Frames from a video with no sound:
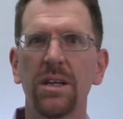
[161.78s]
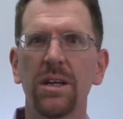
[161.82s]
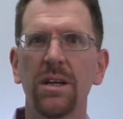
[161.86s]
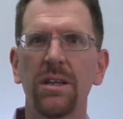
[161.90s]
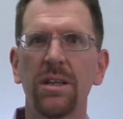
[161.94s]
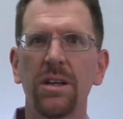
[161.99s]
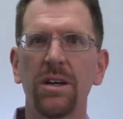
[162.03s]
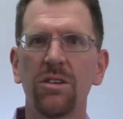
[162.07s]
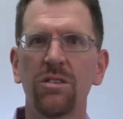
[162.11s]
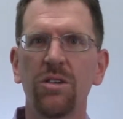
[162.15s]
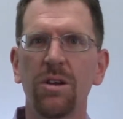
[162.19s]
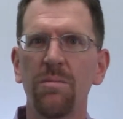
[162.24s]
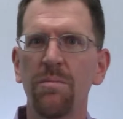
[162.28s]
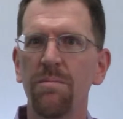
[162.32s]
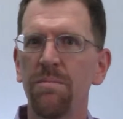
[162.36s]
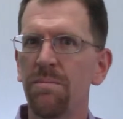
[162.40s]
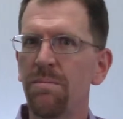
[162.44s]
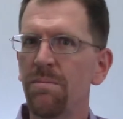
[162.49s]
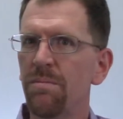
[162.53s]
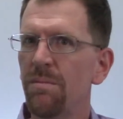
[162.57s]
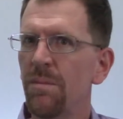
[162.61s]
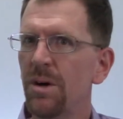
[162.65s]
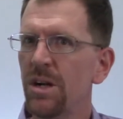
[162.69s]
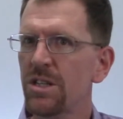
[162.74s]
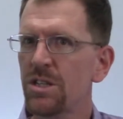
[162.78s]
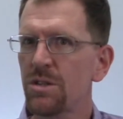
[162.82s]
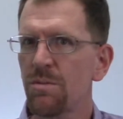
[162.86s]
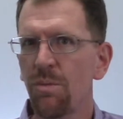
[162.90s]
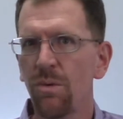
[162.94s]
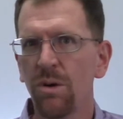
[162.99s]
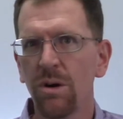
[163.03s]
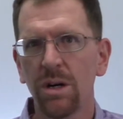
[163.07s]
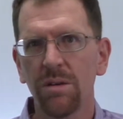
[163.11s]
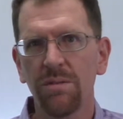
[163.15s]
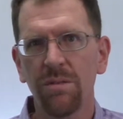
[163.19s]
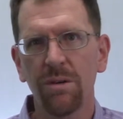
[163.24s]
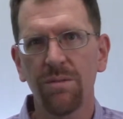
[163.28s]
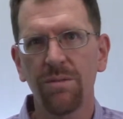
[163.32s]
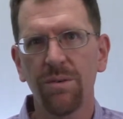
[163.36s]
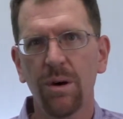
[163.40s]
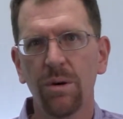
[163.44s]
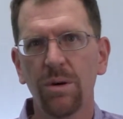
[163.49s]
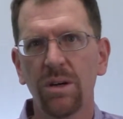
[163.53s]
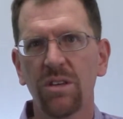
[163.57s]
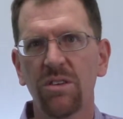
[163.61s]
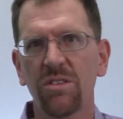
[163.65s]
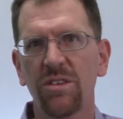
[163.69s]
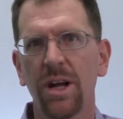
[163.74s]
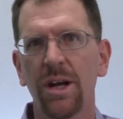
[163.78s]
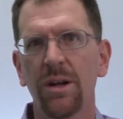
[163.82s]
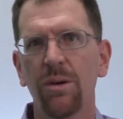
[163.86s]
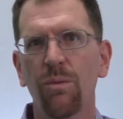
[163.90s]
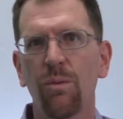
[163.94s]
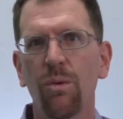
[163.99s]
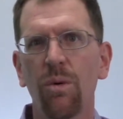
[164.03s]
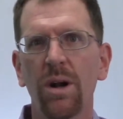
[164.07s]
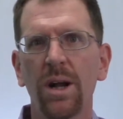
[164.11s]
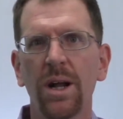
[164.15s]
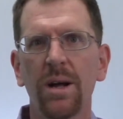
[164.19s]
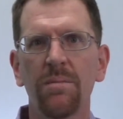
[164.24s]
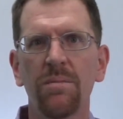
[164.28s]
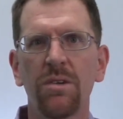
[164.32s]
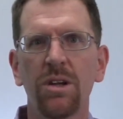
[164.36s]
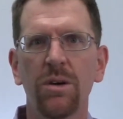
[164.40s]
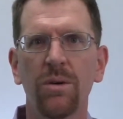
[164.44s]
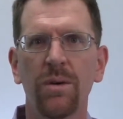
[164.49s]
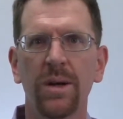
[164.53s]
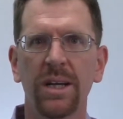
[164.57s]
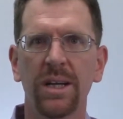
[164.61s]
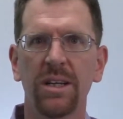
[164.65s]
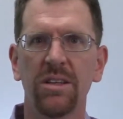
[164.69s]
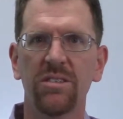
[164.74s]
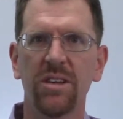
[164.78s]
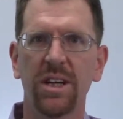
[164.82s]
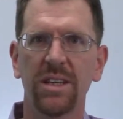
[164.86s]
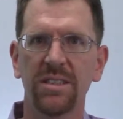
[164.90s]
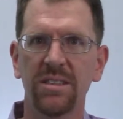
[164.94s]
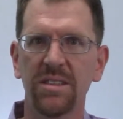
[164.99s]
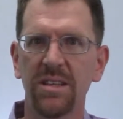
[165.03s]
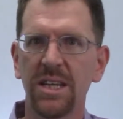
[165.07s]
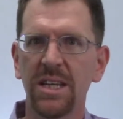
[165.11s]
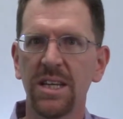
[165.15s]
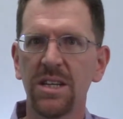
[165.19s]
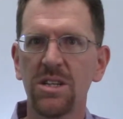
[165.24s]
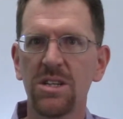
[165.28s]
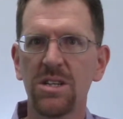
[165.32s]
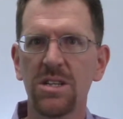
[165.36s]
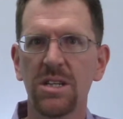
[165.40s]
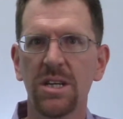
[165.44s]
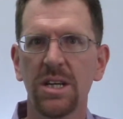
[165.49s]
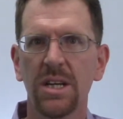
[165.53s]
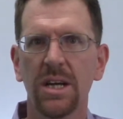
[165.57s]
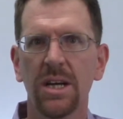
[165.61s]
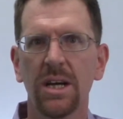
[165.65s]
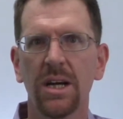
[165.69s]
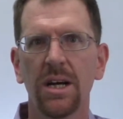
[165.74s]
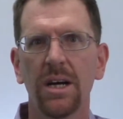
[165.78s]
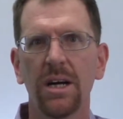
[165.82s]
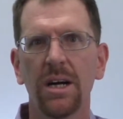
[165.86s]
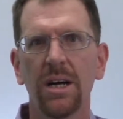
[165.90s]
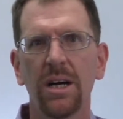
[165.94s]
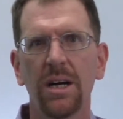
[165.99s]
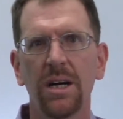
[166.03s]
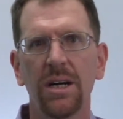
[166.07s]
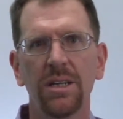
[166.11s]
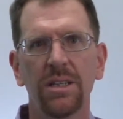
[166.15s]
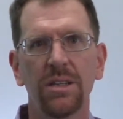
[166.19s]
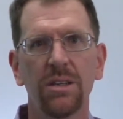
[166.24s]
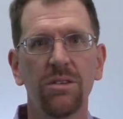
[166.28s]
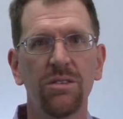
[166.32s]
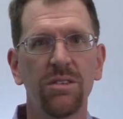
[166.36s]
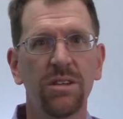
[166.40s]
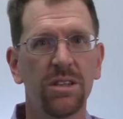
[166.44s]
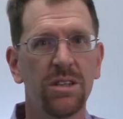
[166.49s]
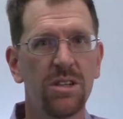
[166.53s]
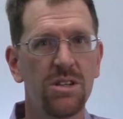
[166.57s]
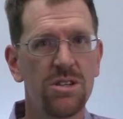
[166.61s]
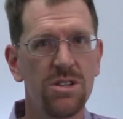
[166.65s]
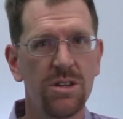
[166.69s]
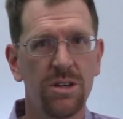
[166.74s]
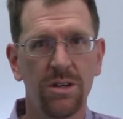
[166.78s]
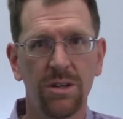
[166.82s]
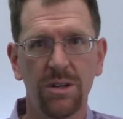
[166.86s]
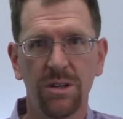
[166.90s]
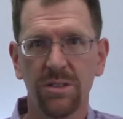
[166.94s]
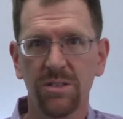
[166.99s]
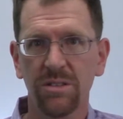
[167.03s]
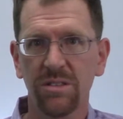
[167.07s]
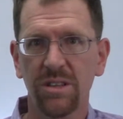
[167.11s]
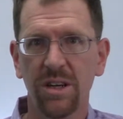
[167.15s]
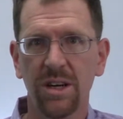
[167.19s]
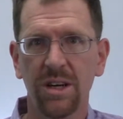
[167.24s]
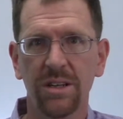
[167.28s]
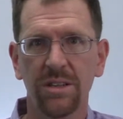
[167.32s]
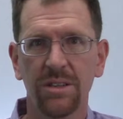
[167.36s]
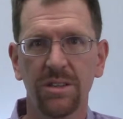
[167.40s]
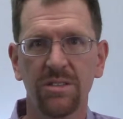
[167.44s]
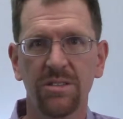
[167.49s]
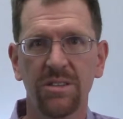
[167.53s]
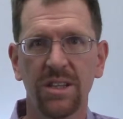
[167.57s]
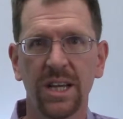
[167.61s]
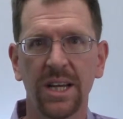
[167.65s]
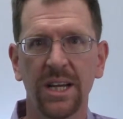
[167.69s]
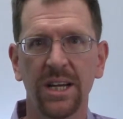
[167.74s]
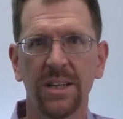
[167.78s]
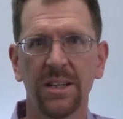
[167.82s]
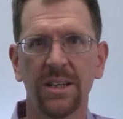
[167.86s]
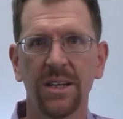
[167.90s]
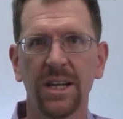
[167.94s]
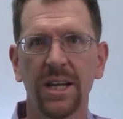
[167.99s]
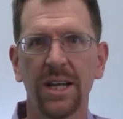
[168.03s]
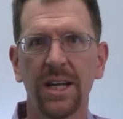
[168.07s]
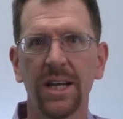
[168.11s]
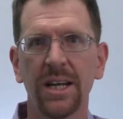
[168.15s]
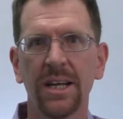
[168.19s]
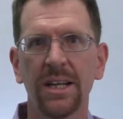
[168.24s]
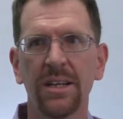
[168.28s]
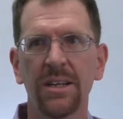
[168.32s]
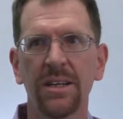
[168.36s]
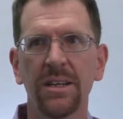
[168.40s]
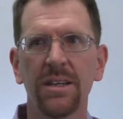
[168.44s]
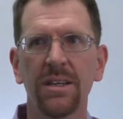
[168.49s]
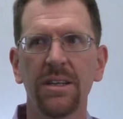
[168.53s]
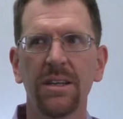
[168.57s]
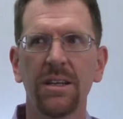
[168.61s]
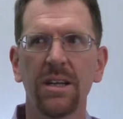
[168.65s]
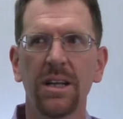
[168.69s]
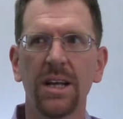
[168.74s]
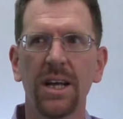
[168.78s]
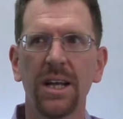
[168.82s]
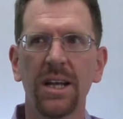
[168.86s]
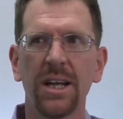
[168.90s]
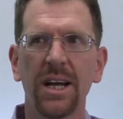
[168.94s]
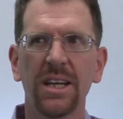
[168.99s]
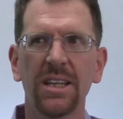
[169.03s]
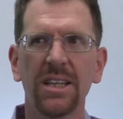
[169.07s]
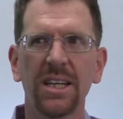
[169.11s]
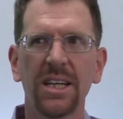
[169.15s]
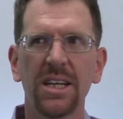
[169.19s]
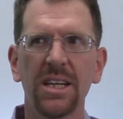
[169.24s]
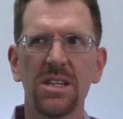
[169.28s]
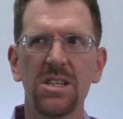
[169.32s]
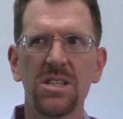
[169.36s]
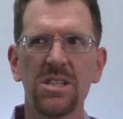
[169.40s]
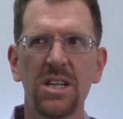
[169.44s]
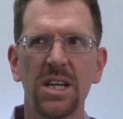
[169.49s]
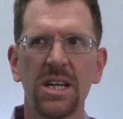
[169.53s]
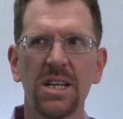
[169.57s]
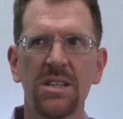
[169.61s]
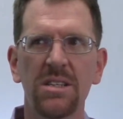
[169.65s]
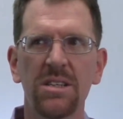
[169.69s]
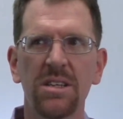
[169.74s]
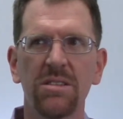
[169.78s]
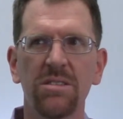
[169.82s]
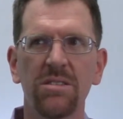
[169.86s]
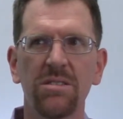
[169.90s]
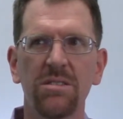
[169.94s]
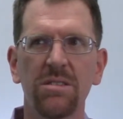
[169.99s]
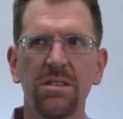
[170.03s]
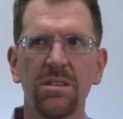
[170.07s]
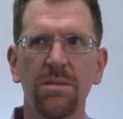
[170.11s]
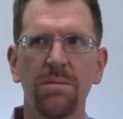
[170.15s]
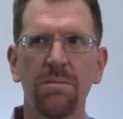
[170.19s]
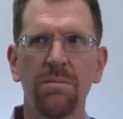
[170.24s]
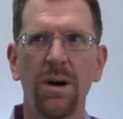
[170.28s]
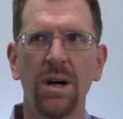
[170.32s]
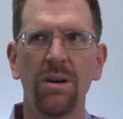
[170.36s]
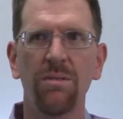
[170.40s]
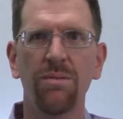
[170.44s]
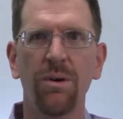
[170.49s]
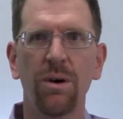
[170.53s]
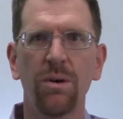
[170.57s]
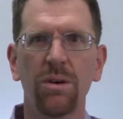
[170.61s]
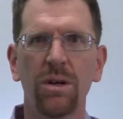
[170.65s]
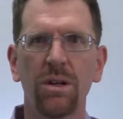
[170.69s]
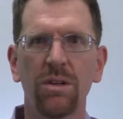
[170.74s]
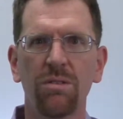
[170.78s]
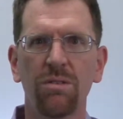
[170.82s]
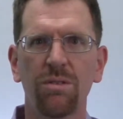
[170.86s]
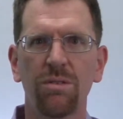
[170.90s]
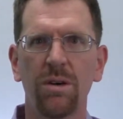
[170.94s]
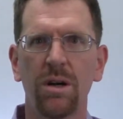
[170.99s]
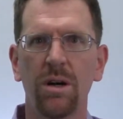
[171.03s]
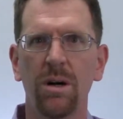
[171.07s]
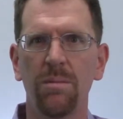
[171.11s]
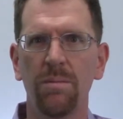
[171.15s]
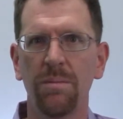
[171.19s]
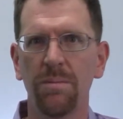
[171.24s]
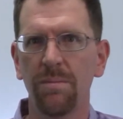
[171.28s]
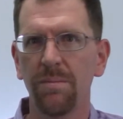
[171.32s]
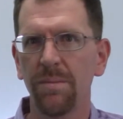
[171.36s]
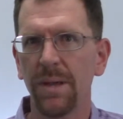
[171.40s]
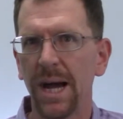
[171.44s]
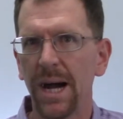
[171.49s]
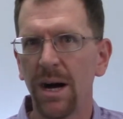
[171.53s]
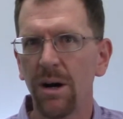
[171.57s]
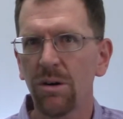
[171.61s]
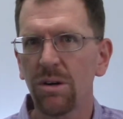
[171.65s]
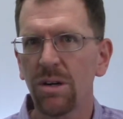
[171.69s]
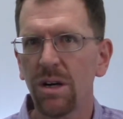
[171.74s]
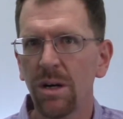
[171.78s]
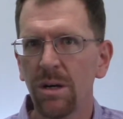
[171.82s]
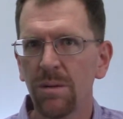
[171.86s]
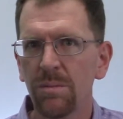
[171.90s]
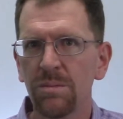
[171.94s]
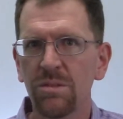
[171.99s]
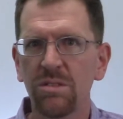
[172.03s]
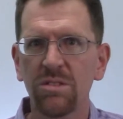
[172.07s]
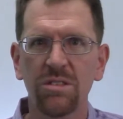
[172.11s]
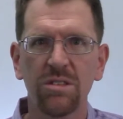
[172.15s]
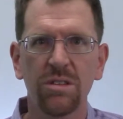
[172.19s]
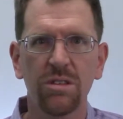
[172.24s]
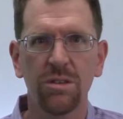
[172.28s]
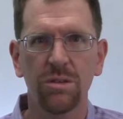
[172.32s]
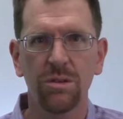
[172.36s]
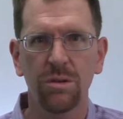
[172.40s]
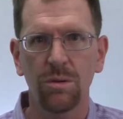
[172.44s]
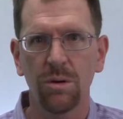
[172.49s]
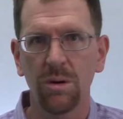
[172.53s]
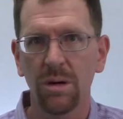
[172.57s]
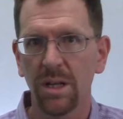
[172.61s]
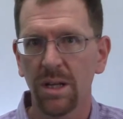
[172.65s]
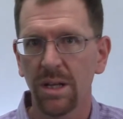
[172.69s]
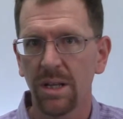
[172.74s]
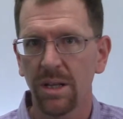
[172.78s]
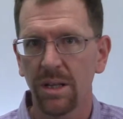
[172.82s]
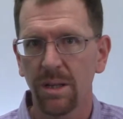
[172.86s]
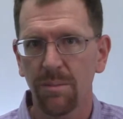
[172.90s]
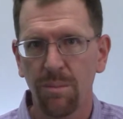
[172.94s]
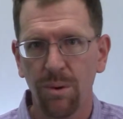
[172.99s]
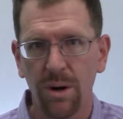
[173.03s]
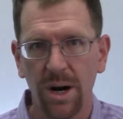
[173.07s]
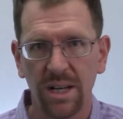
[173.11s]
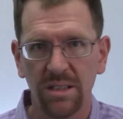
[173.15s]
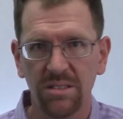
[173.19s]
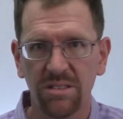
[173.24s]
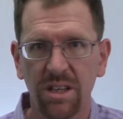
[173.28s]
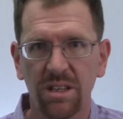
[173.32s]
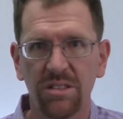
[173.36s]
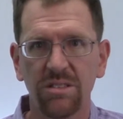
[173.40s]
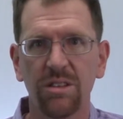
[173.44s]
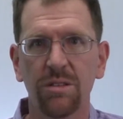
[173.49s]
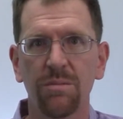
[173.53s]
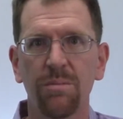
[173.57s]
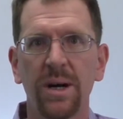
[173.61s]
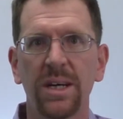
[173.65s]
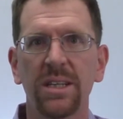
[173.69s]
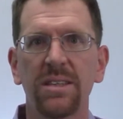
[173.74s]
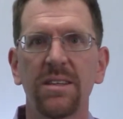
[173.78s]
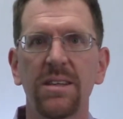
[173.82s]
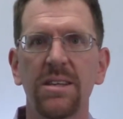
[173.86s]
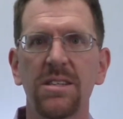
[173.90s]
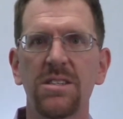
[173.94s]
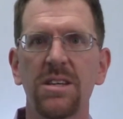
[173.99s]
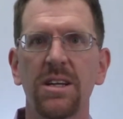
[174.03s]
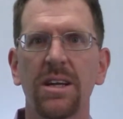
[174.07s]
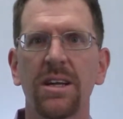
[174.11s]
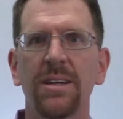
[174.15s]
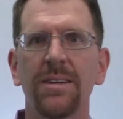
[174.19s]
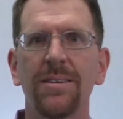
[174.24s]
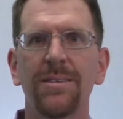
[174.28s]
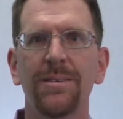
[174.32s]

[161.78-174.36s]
there's a much more of a focus on what I'm doing as I teach, using the journals to understand, and I think it changes my focus from outcomes to process of my teaching.